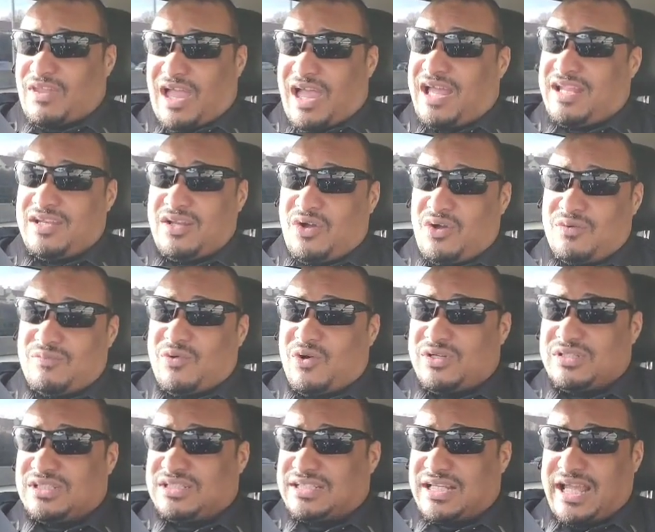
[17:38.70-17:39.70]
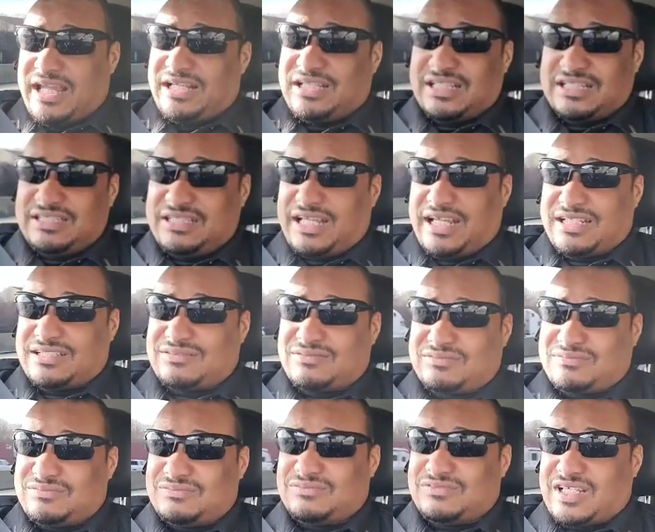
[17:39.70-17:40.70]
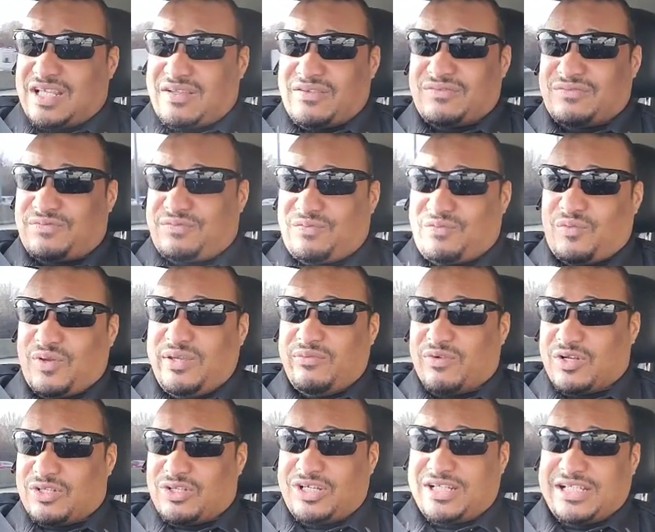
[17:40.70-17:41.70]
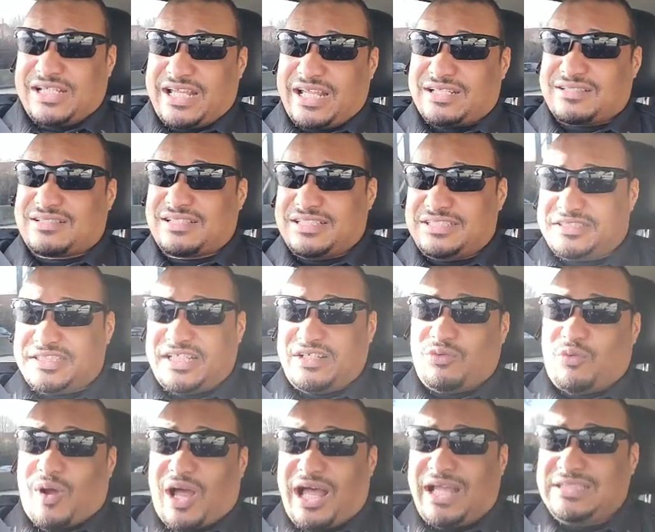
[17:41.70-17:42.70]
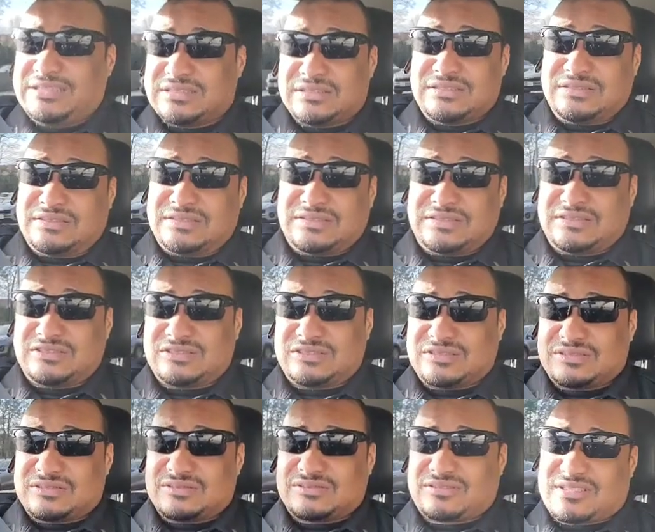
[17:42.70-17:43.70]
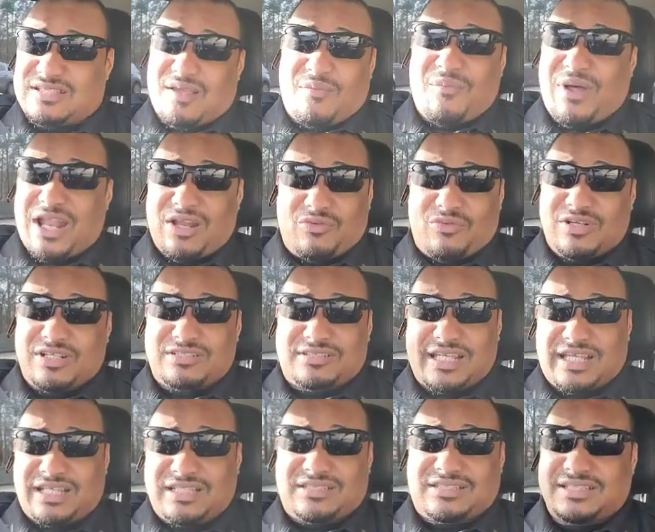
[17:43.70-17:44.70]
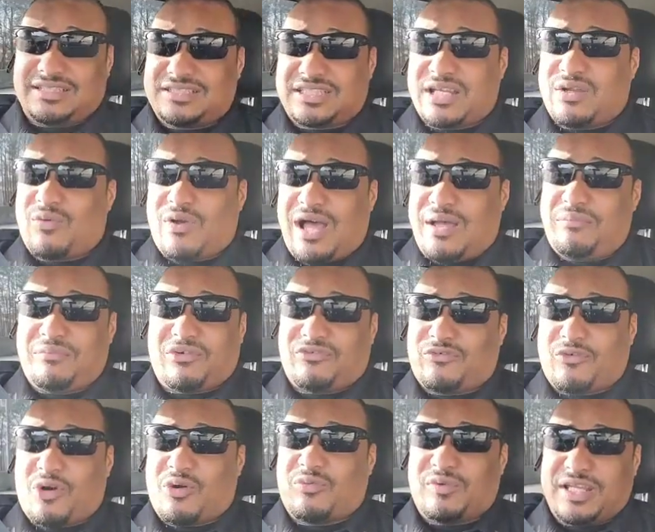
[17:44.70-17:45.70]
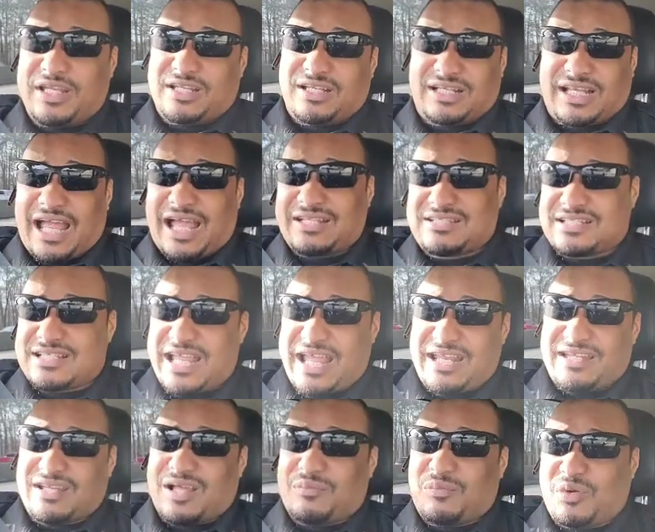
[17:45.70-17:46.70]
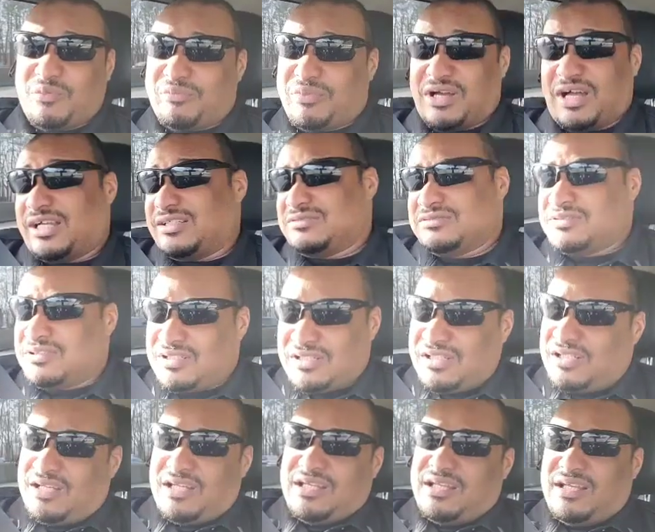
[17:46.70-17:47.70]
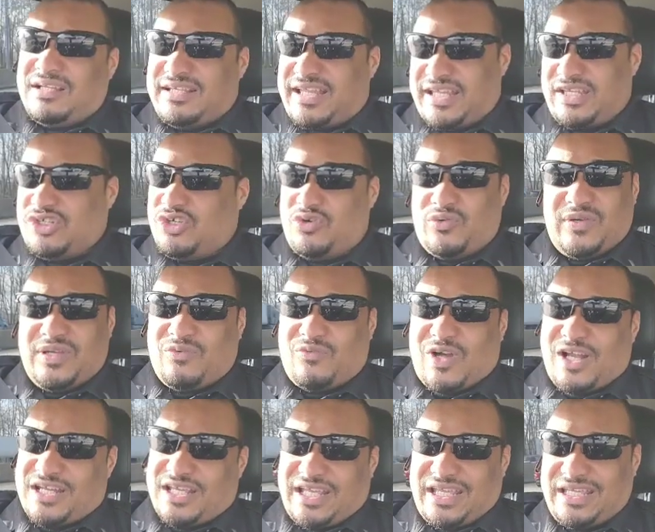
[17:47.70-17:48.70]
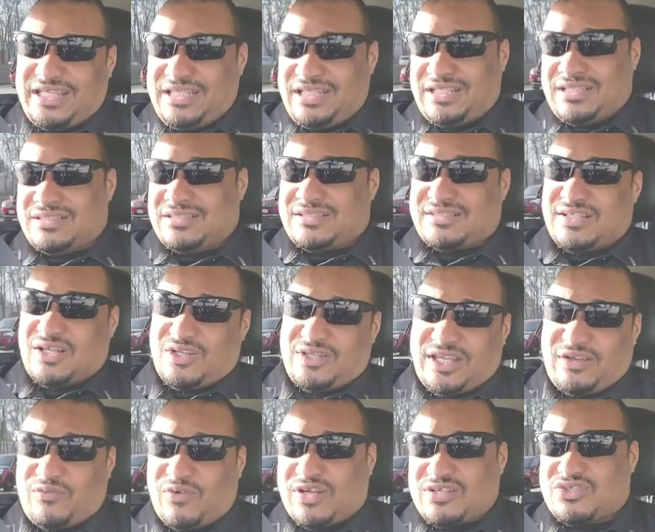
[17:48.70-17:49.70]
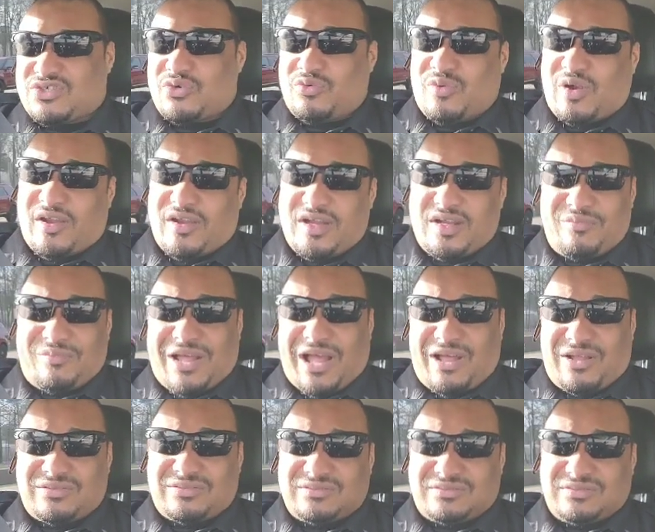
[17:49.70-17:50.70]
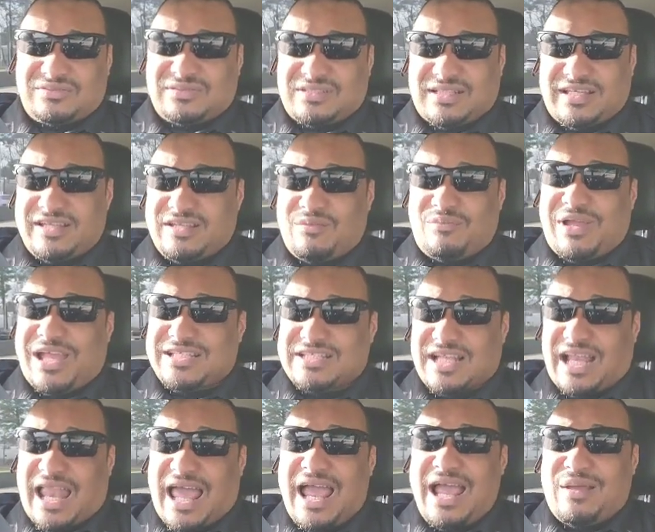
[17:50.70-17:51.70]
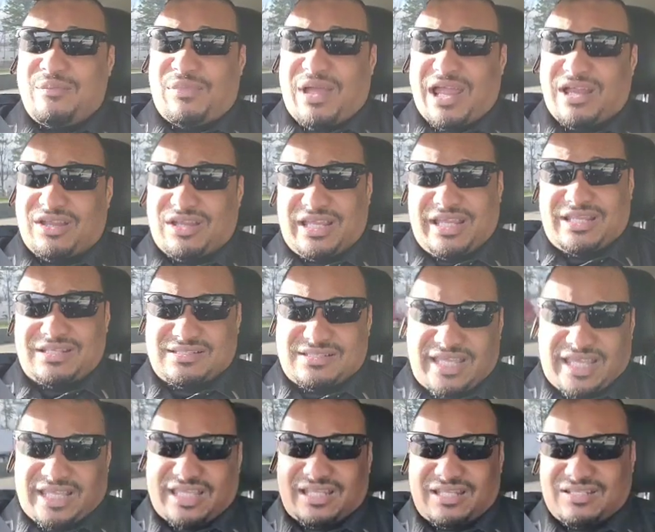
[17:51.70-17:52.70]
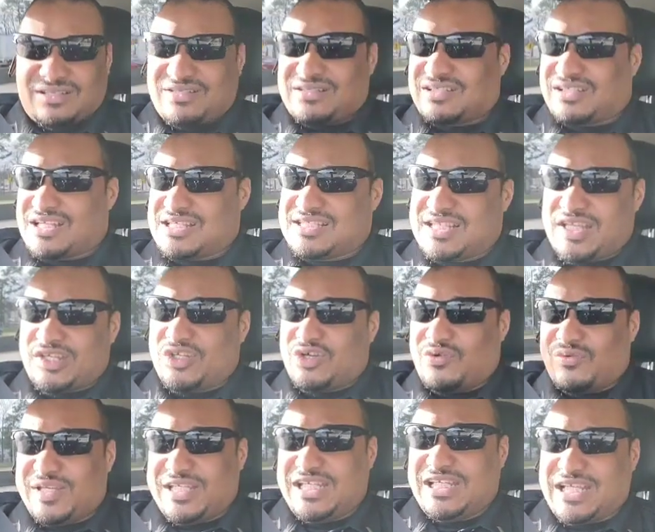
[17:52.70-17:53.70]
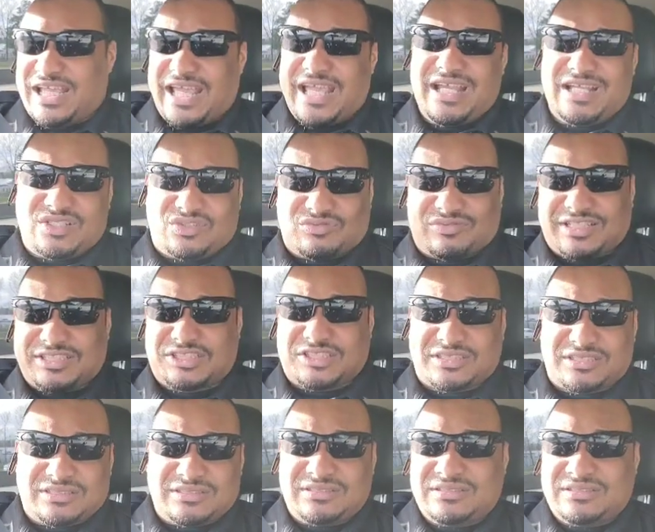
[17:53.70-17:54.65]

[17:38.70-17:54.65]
I know more than likely that if we were looking at T.J. Watt, somebody would have taken T.J. Watt before we'd have got to that number, but they knew we wanted in, so they weren't too worried about him as a linebacker getting taken because they knew we needed edge rusher.